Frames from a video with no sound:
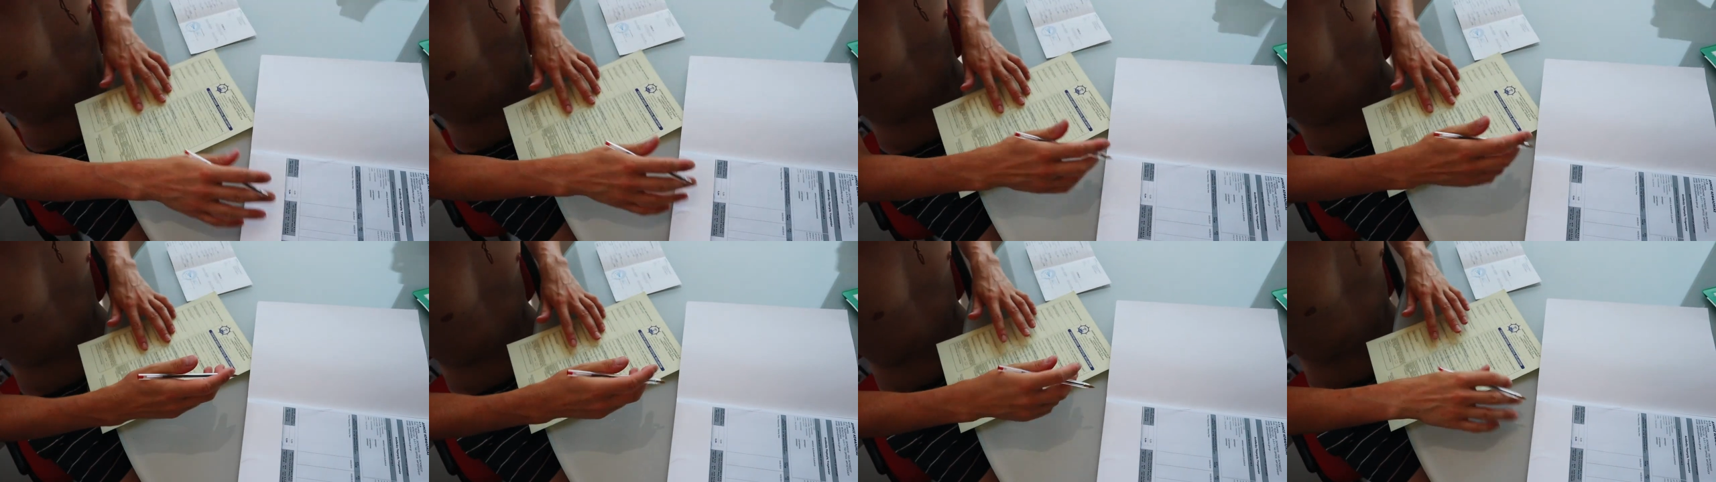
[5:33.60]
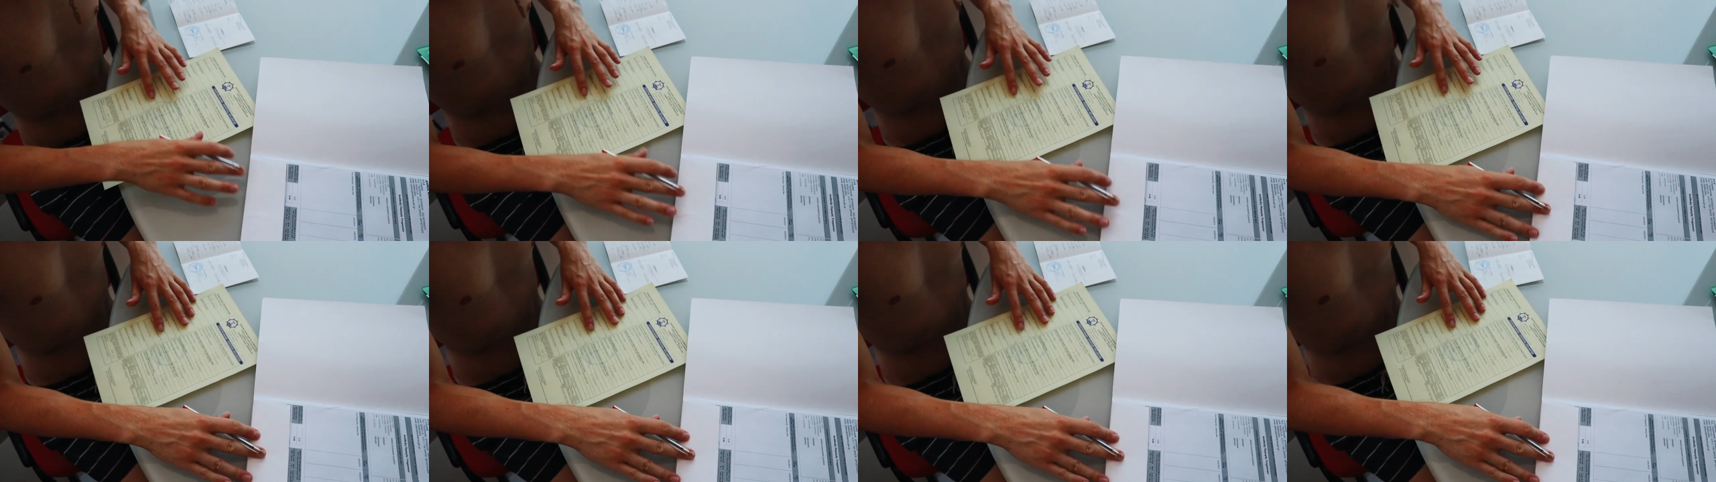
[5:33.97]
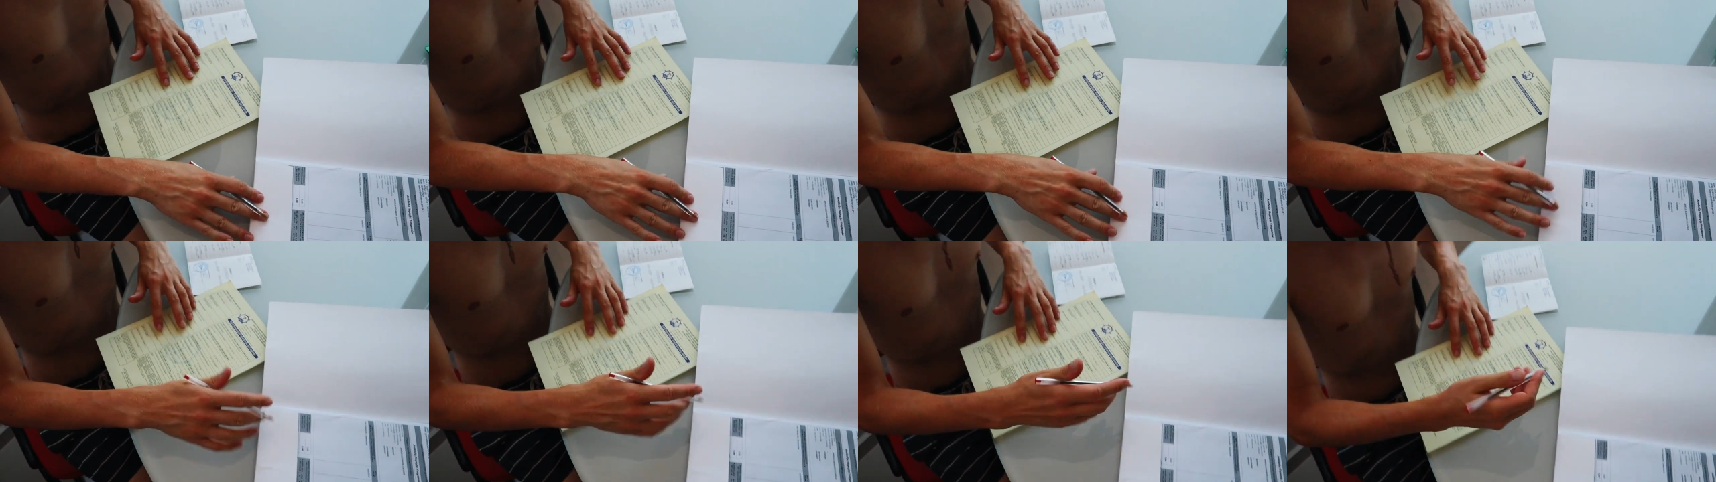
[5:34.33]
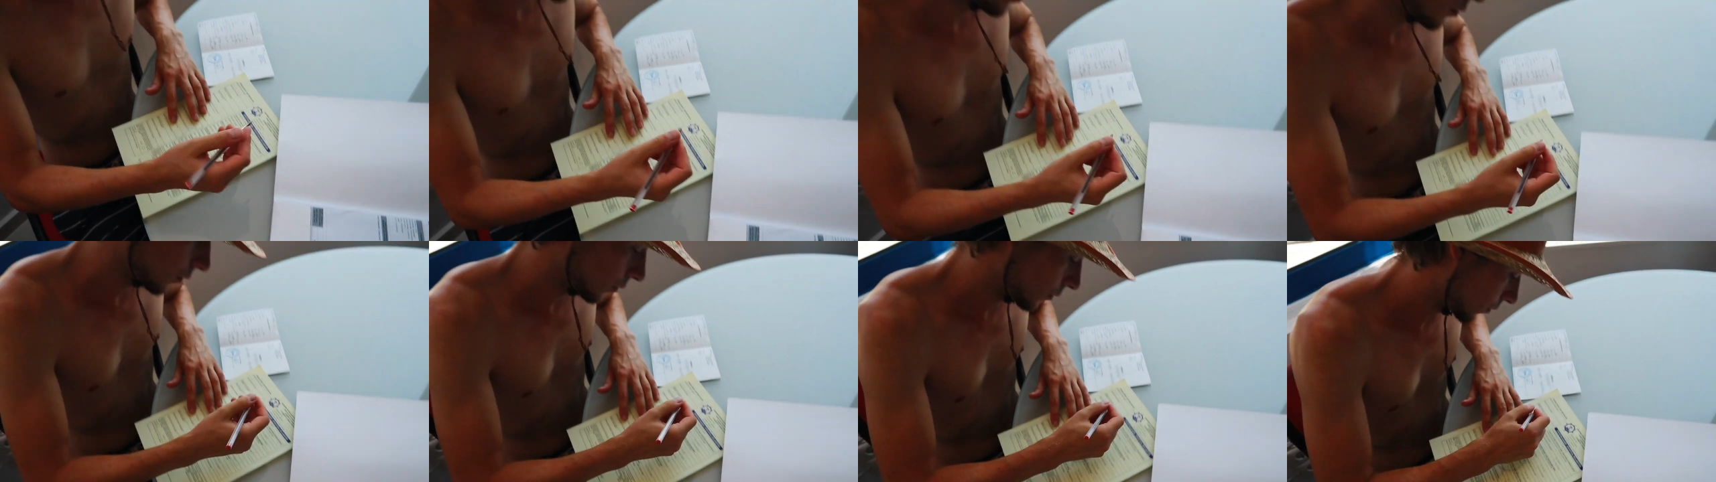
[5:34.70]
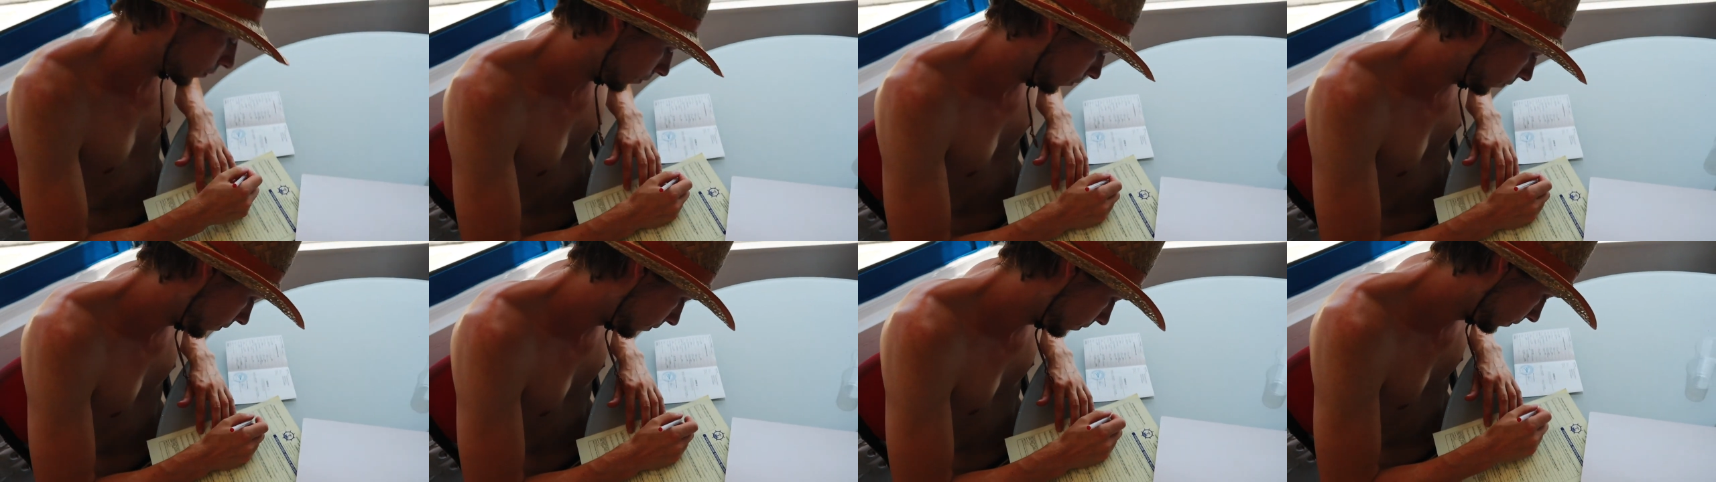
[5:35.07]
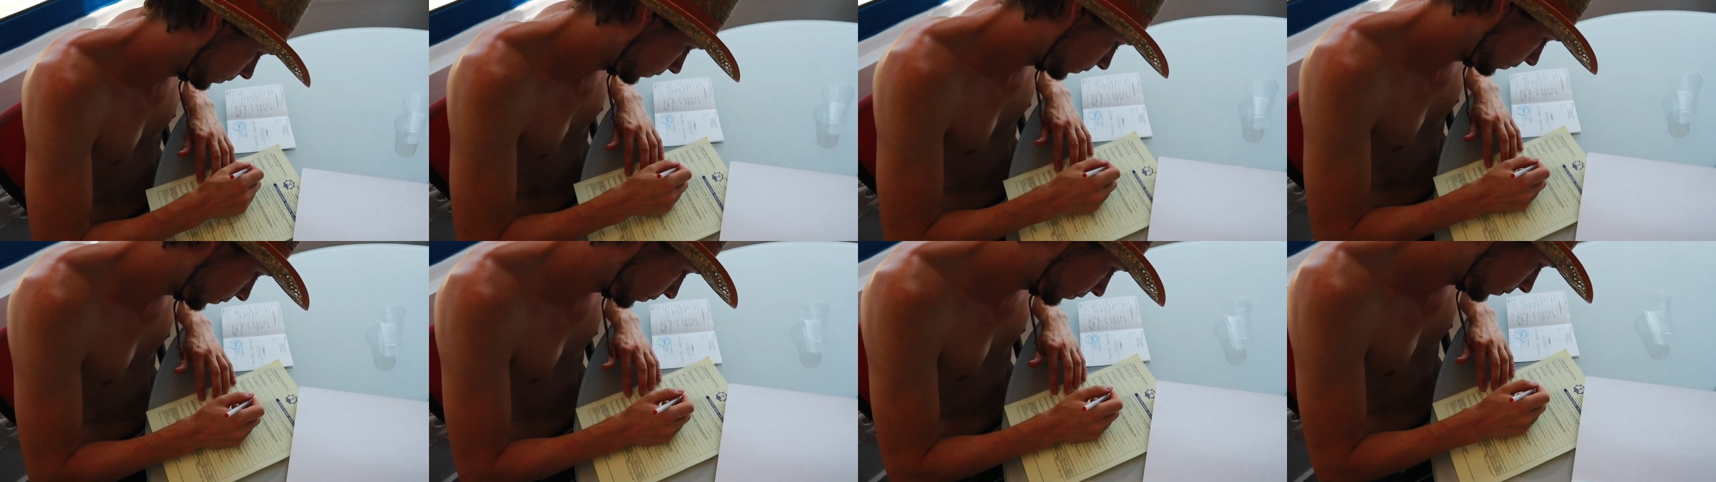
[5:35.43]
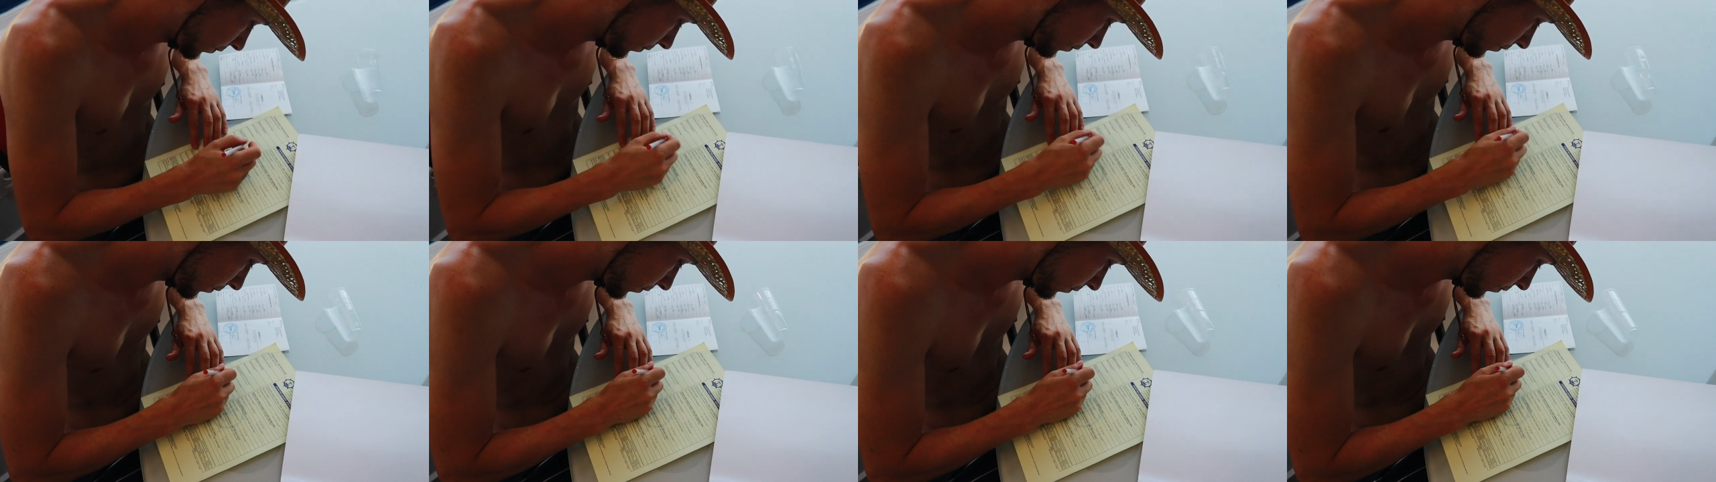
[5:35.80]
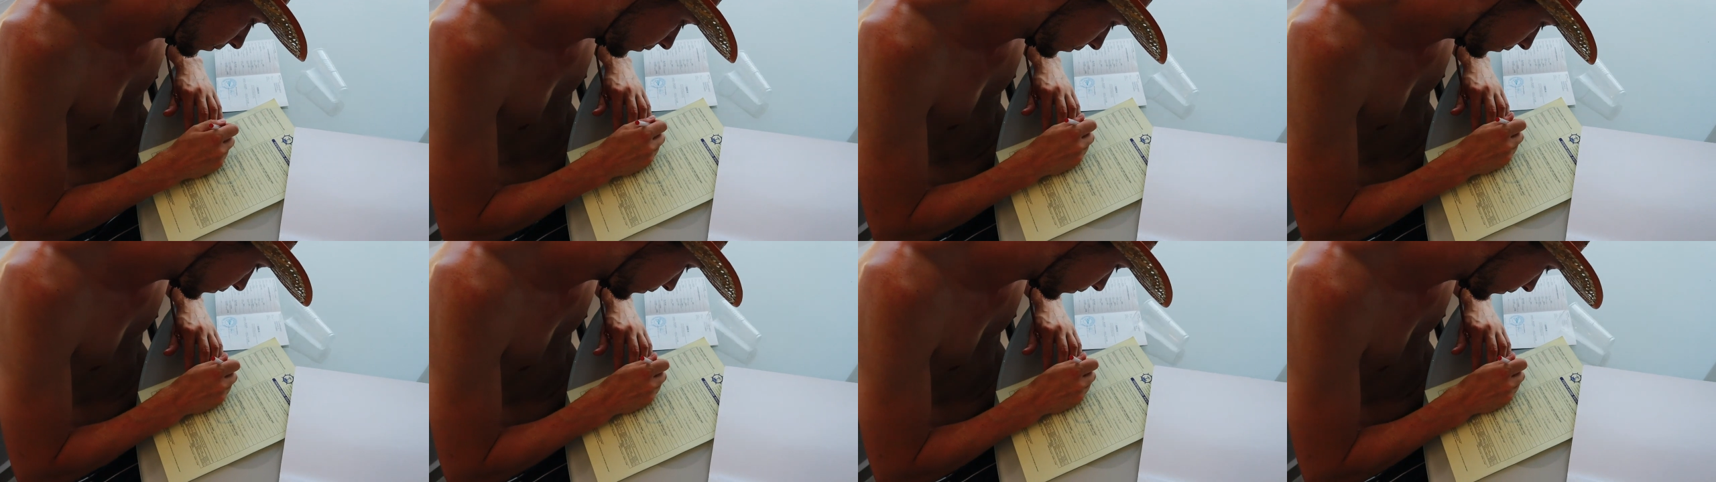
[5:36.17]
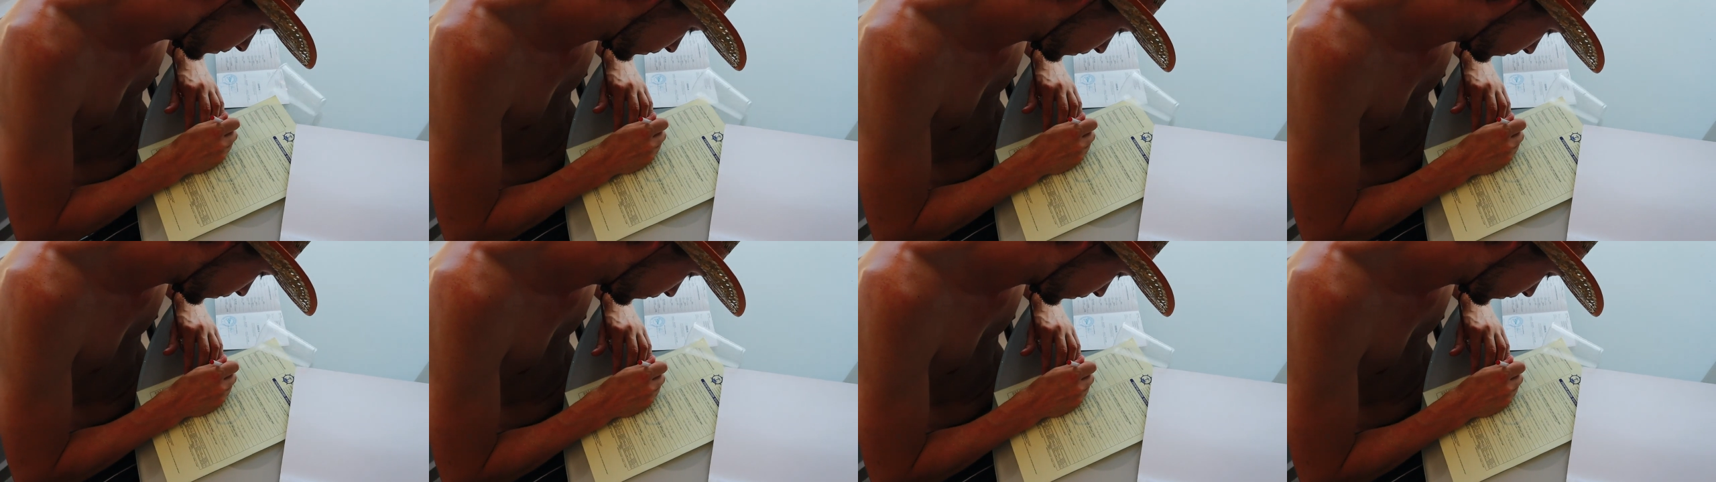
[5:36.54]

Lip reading: (no speaker visible)